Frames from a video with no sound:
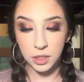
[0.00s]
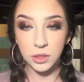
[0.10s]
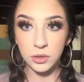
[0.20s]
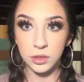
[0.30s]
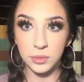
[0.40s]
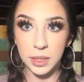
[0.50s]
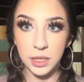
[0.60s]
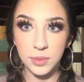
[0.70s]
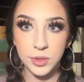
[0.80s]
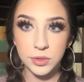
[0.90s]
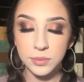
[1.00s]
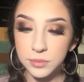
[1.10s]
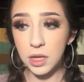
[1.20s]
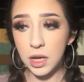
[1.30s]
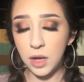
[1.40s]
Can y'all hear my neighbors?
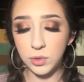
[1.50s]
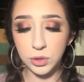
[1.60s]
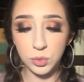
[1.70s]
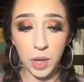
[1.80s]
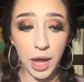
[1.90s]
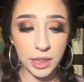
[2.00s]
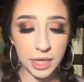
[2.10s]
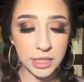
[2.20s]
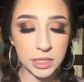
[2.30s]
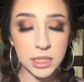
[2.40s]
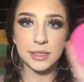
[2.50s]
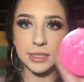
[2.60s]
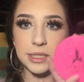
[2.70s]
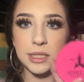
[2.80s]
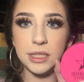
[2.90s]
Then I will do highlight.
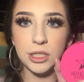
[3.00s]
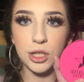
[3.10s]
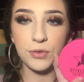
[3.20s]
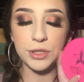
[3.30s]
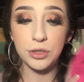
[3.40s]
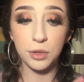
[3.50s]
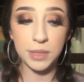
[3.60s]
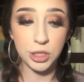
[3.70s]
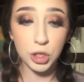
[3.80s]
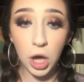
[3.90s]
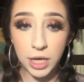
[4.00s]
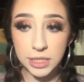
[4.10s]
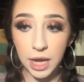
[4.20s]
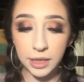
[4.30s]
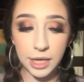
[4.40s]
This is the Jeffree Star Peach
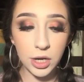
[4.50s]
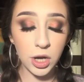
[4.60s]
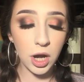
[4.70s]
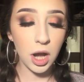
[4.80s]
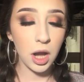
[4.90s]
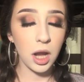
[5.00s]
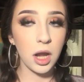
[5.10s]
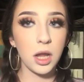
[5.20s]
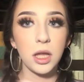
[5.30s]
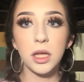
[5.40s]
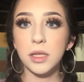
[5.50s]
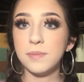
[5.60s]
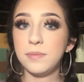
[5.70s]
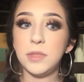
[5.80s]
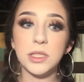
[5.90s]
Goddess highlighter.
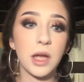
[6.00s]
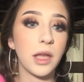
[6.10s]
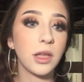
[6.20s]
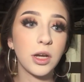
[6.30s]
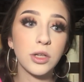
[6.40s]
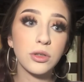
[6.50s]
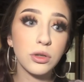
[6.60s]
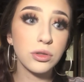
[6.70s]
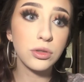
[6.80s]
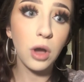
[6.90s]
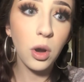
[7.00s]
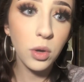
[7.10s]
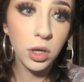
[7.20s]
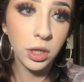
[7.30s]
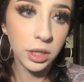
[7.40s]
These highlighters are so
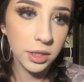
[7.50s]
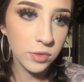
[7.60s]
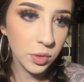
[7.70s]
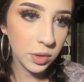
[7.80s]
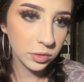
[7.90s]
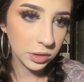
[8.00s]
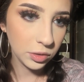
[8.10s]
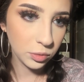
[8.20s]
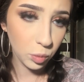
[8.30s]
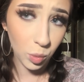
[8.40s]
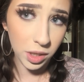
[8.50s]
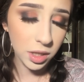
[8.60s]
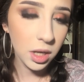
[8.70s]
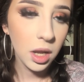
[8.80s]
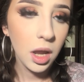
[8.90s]
good, even though I only own one,